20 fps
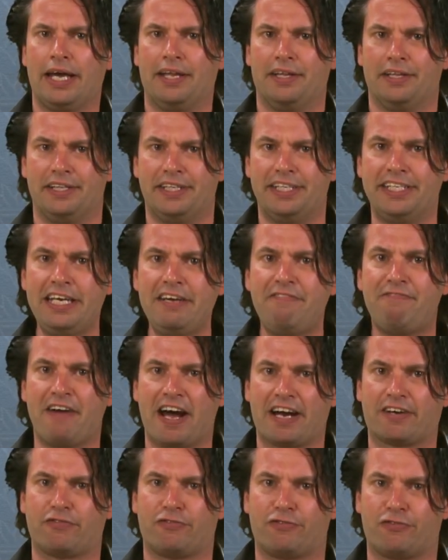In
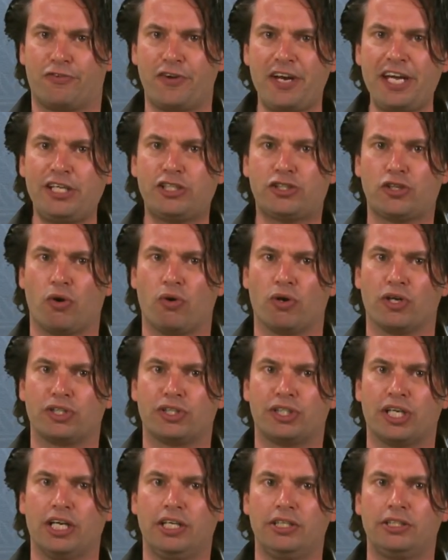defect-free solar
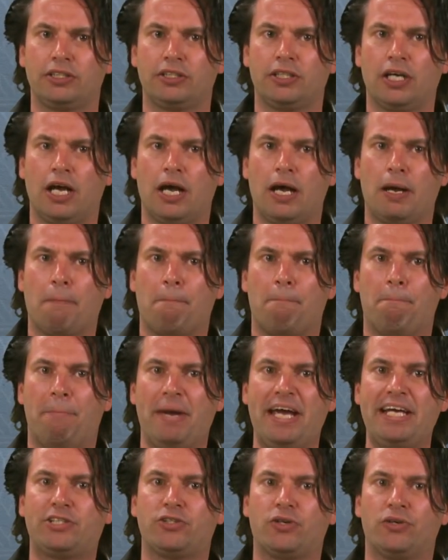cells,
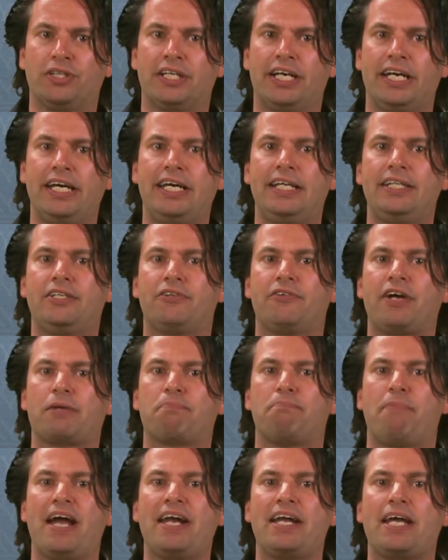based on
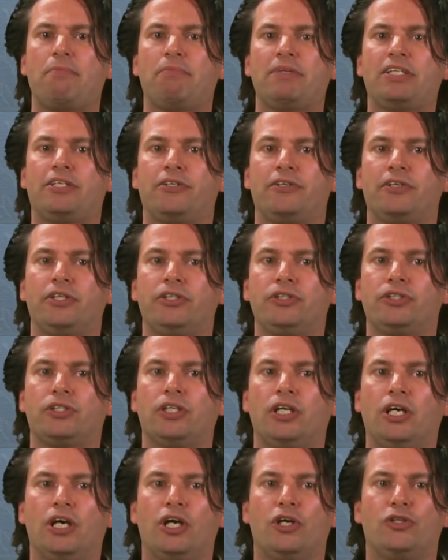indirect band gap
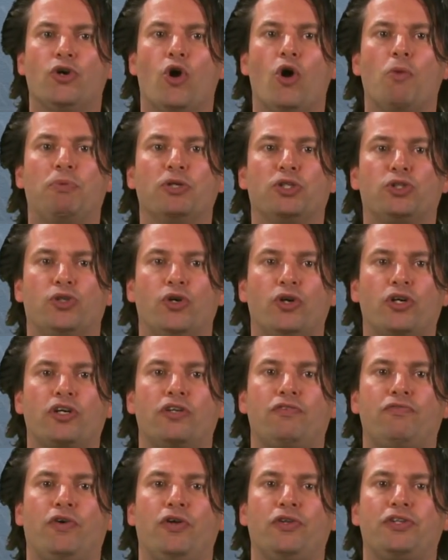materials, the open
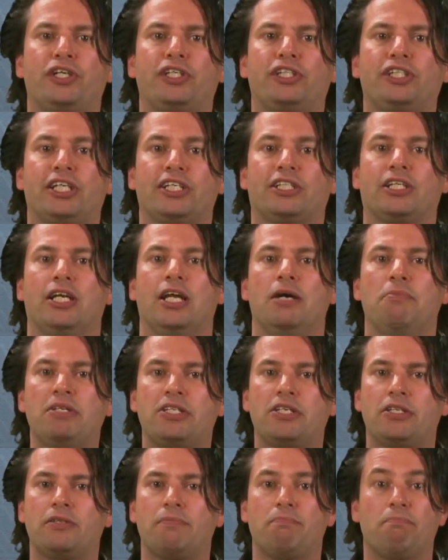circuit voltage is
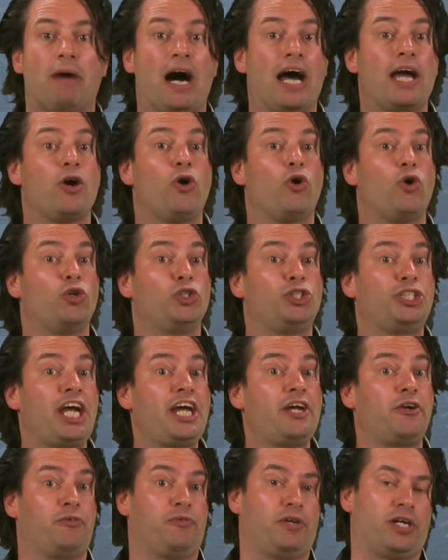limited by
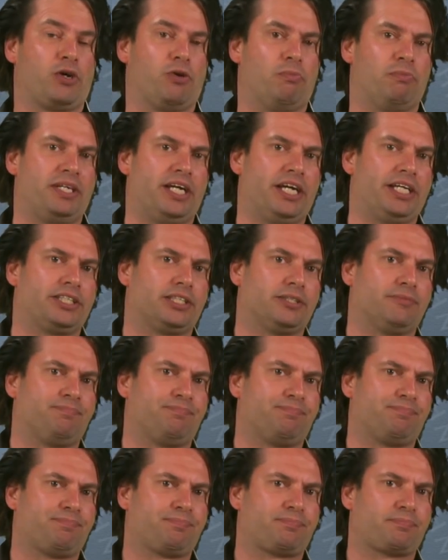Auger
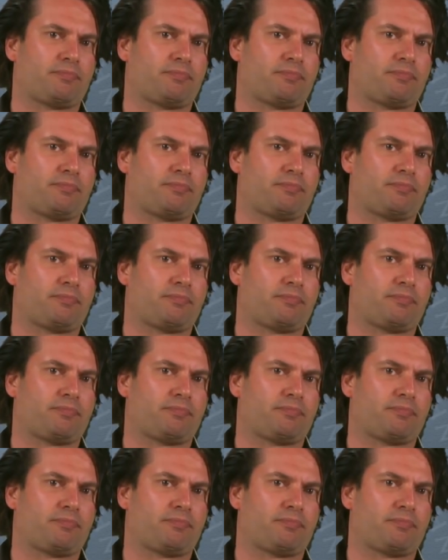recombination.